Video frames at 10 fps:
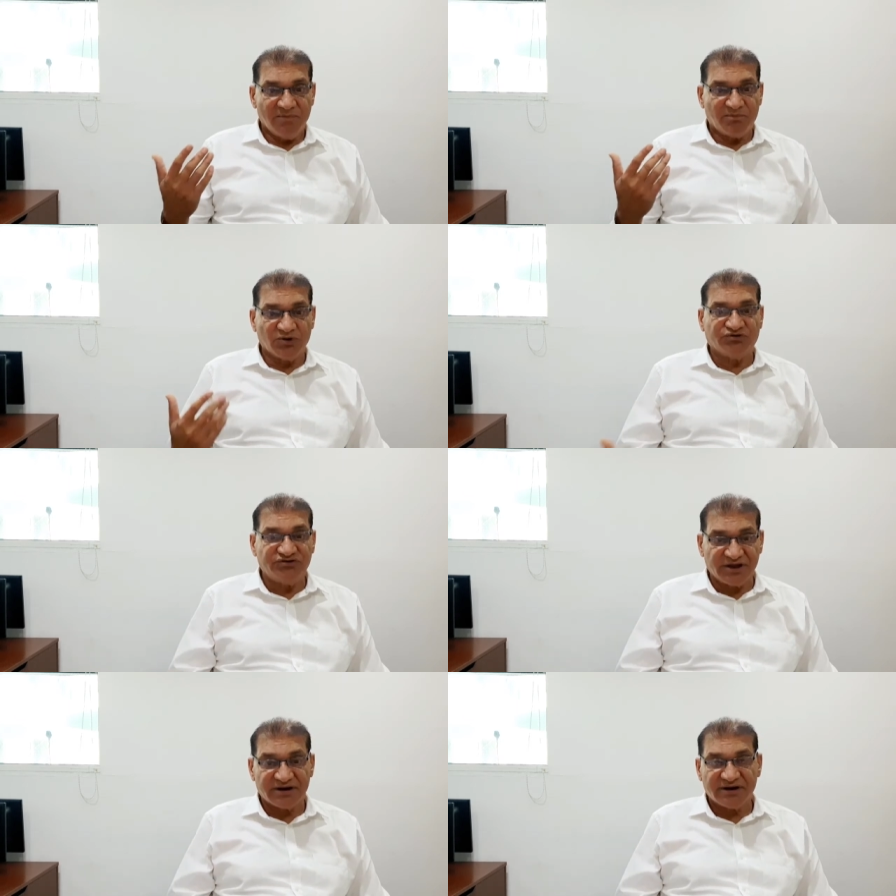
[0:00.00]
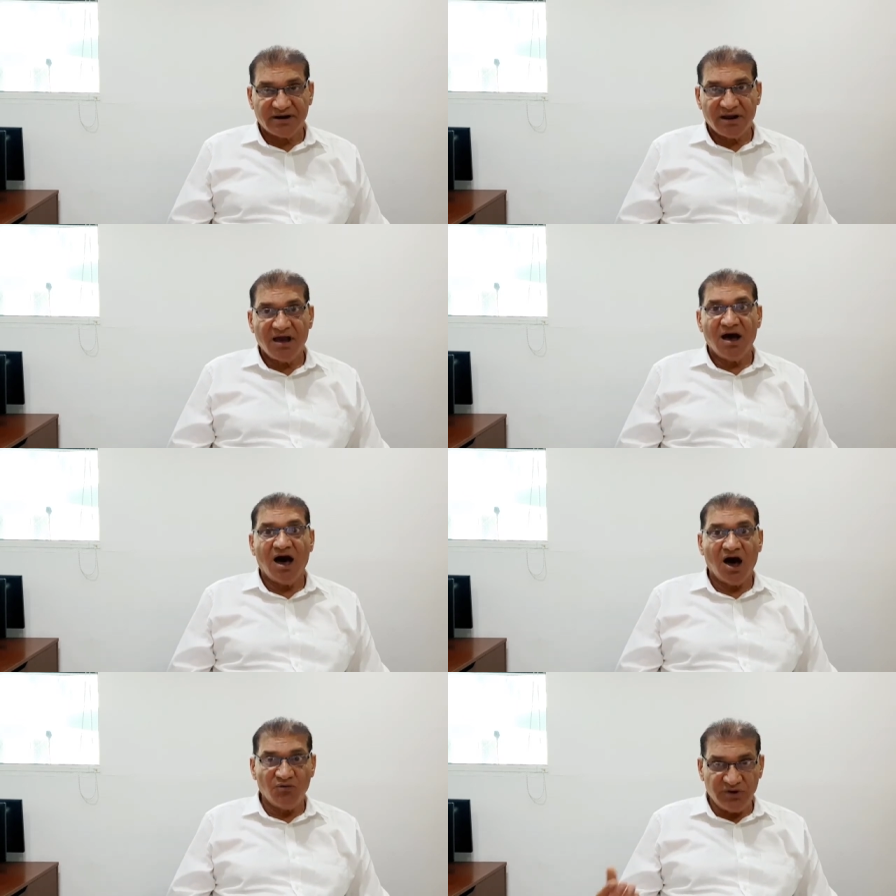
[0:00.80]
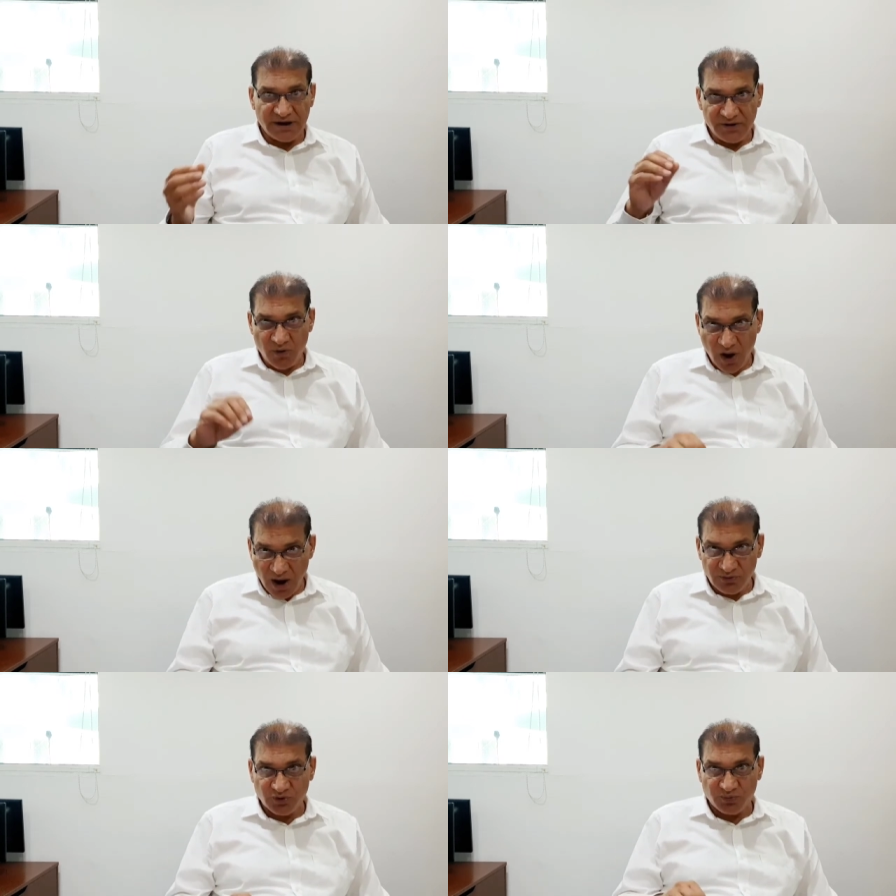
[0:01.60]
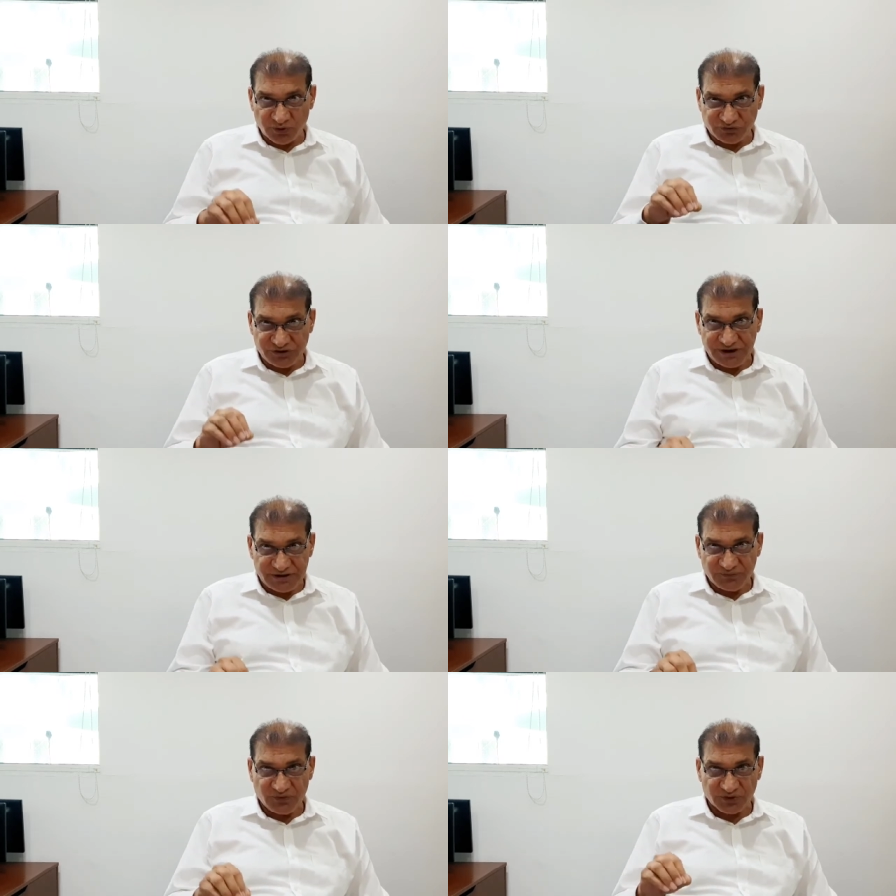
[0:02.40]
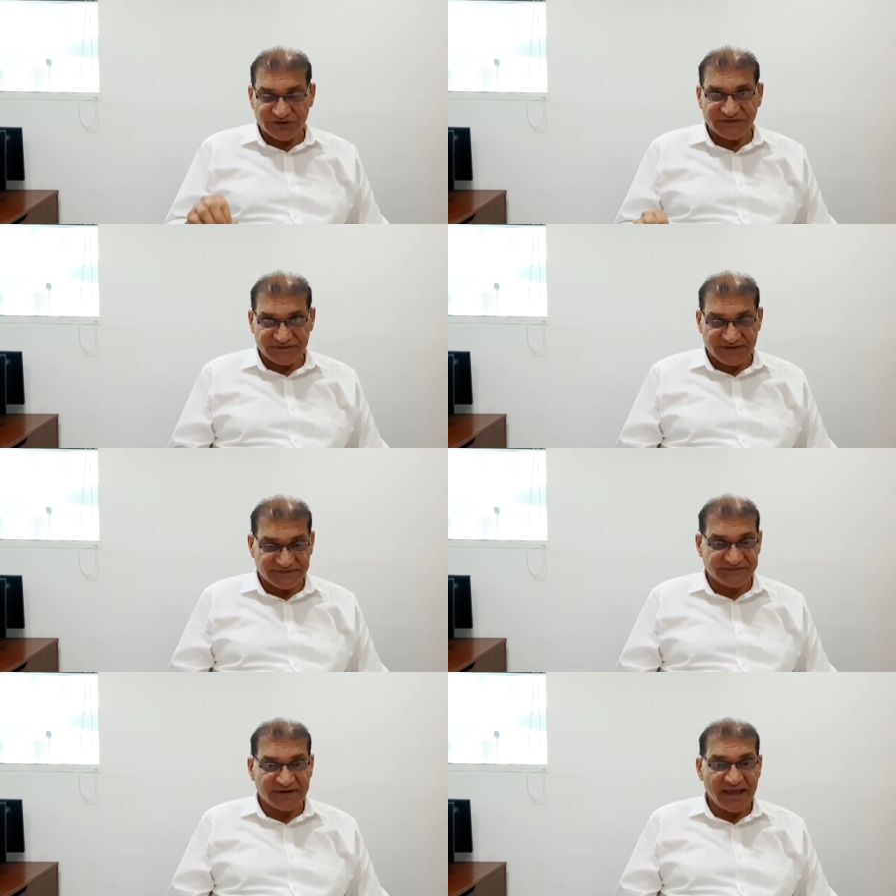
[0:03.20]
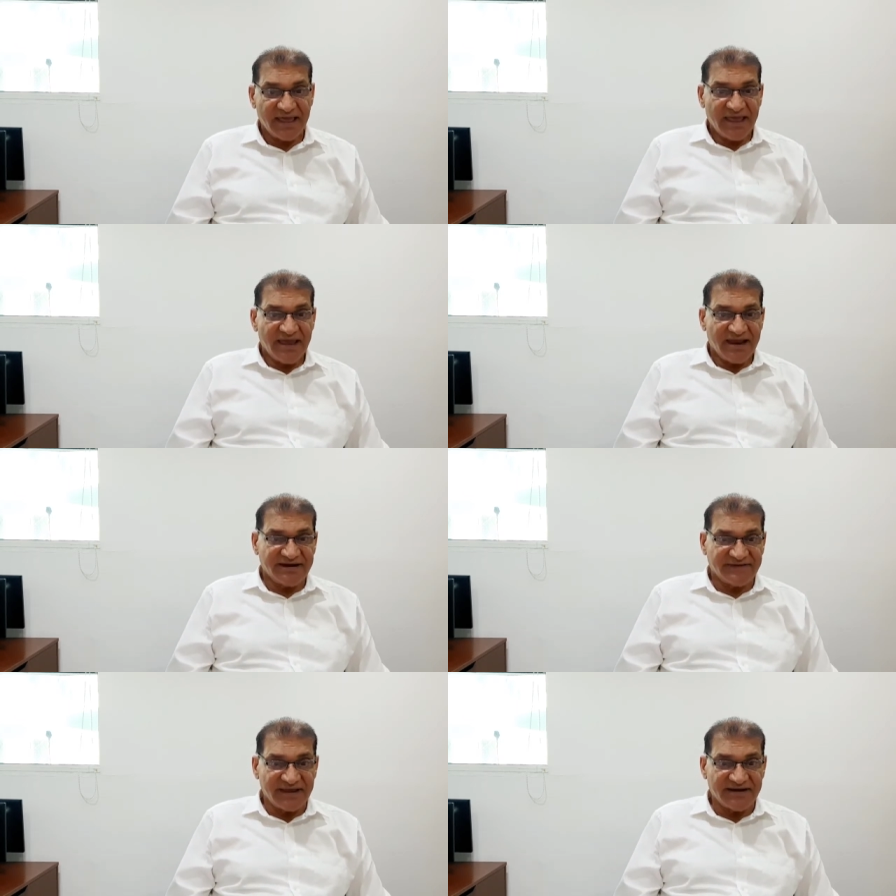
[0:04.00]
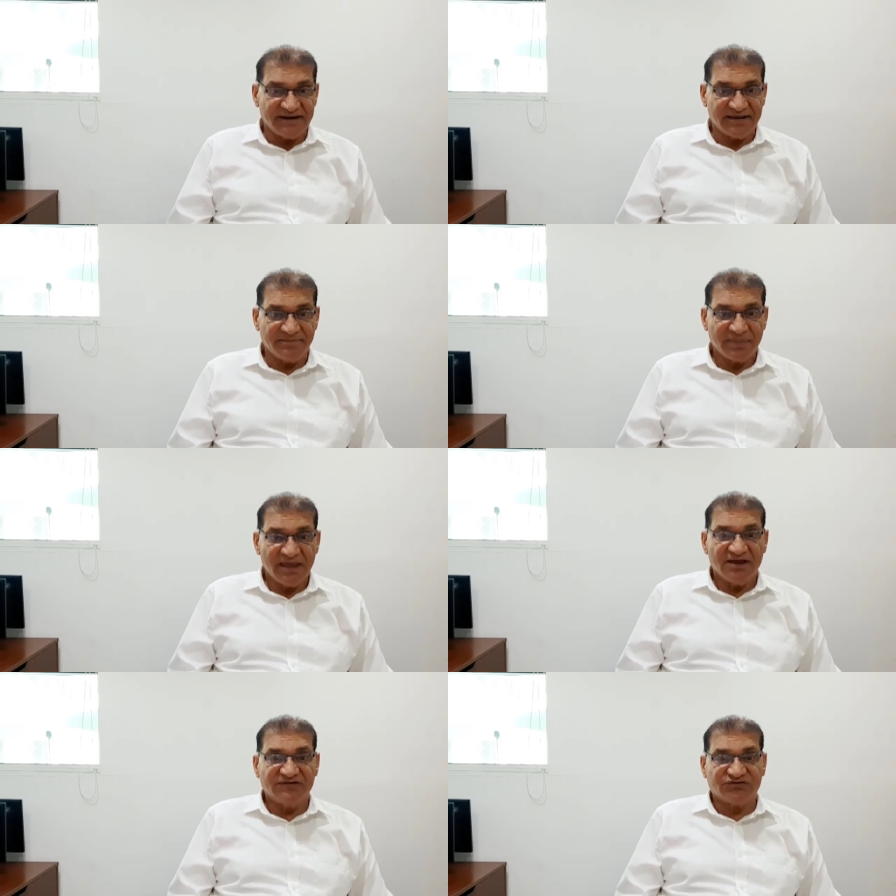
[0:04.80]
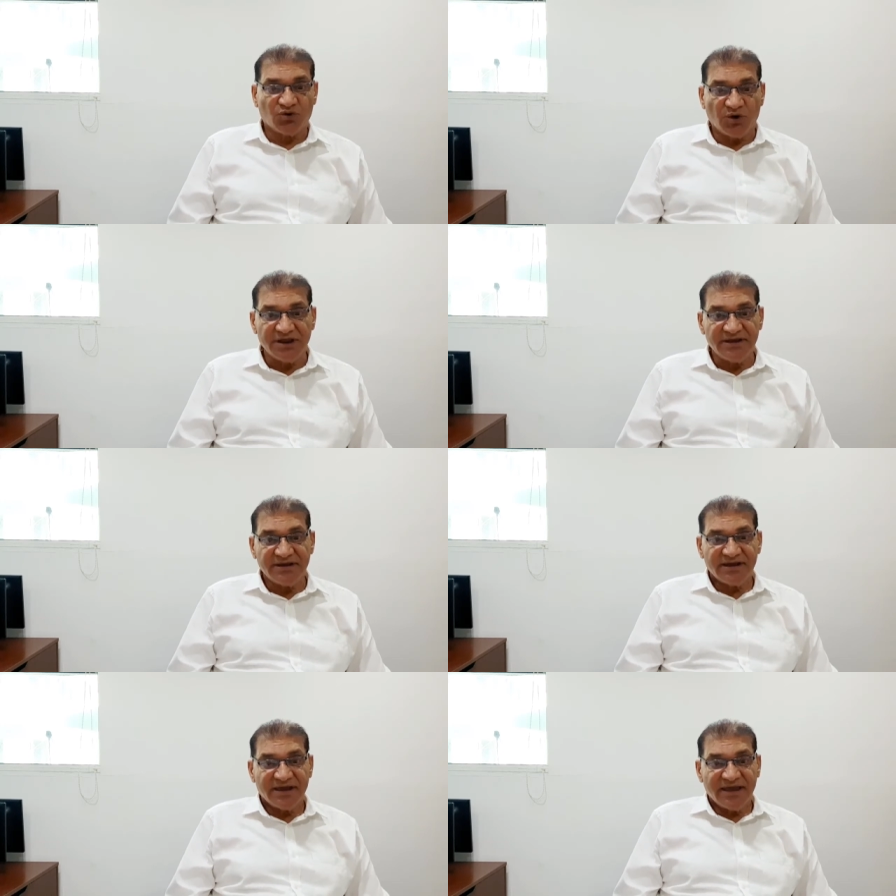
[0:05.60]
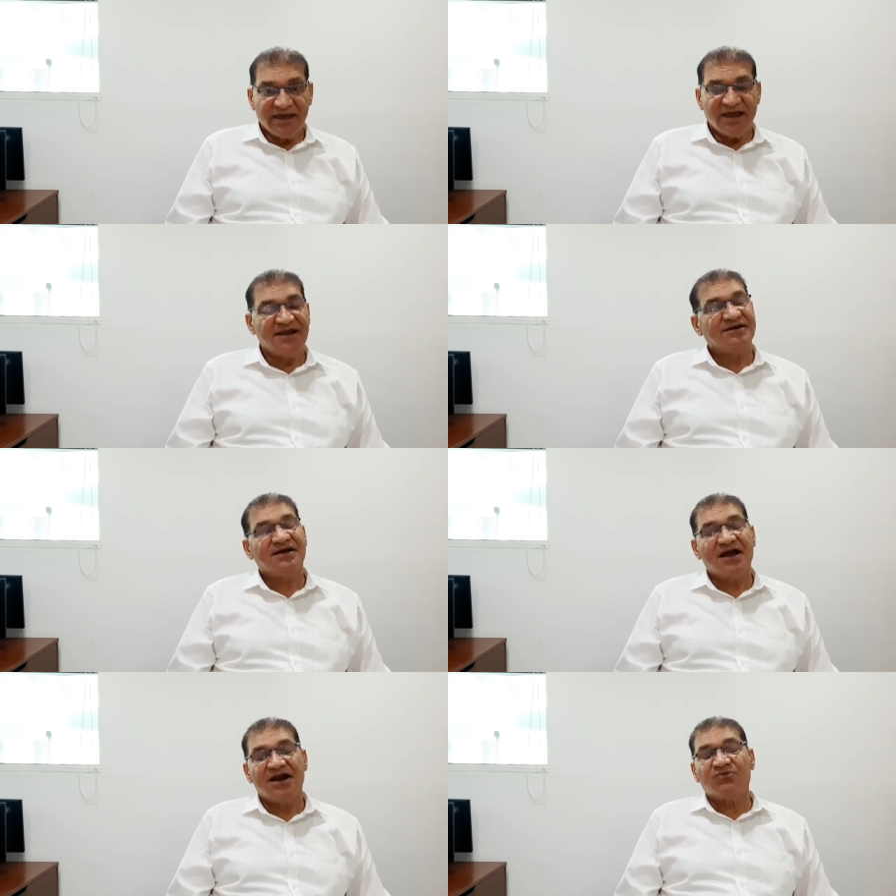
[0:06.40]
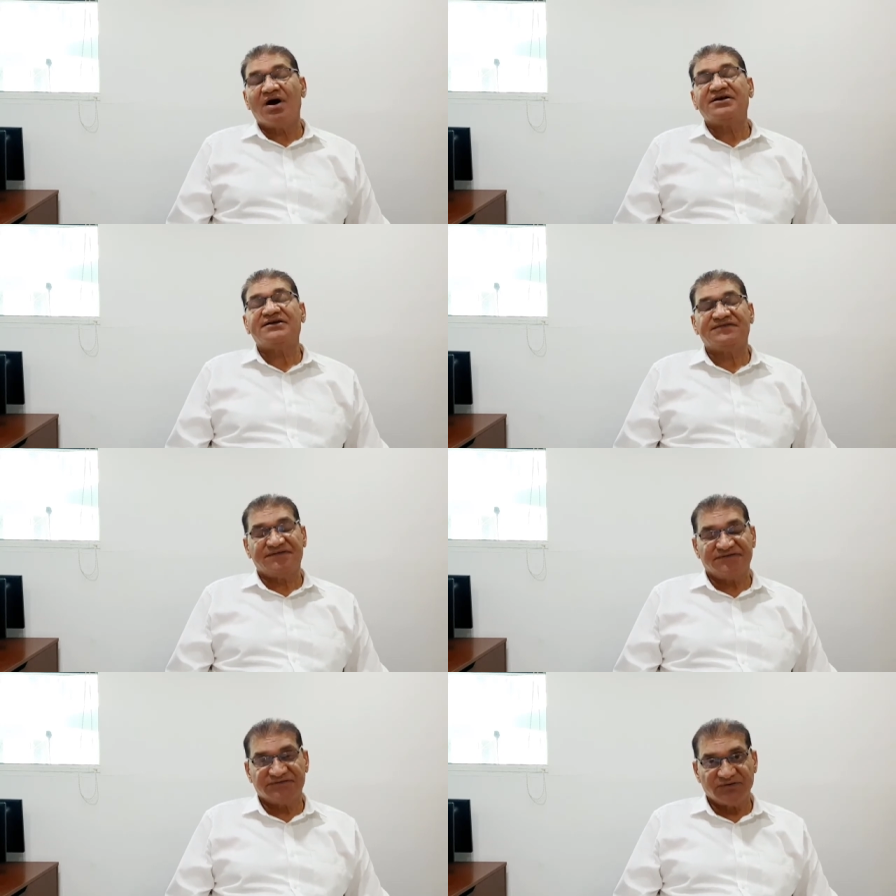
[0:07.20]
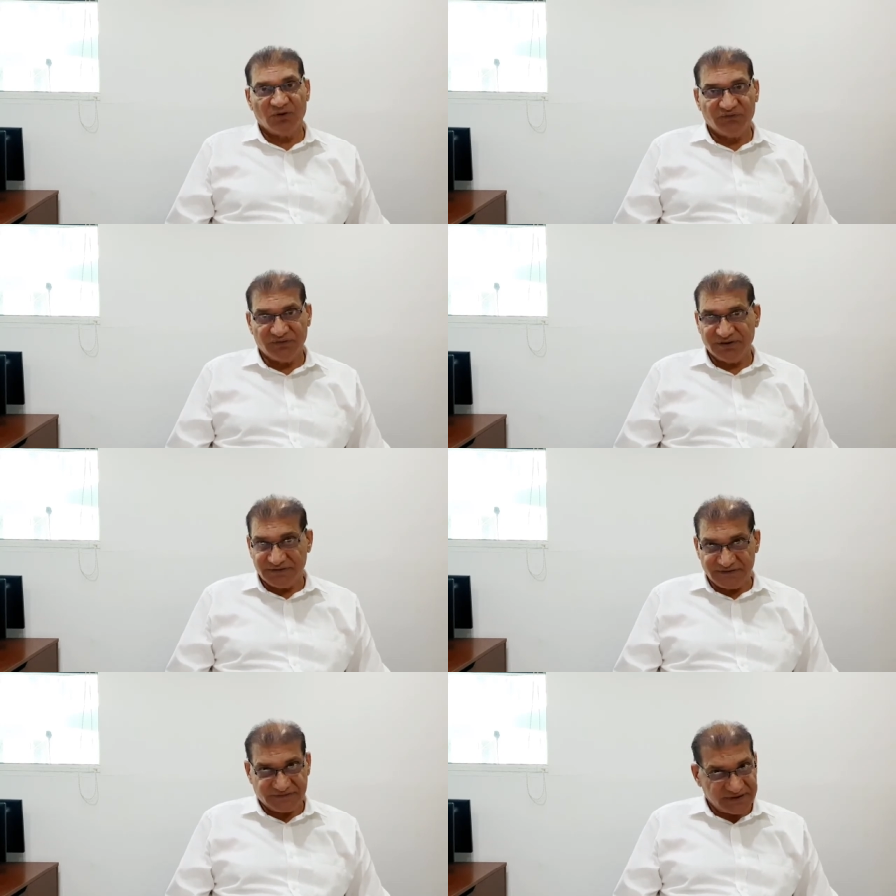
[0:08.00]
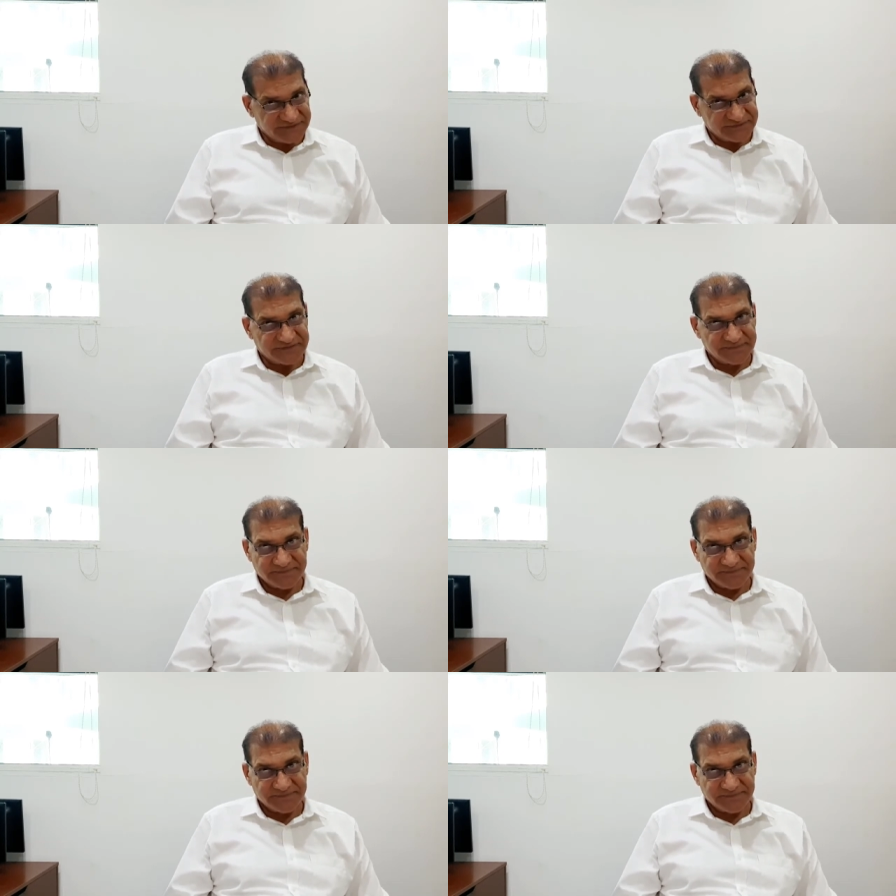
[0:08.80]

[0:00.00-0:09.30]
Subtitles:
procedure, how to proceed for this test, and then scoring and advantages of this test.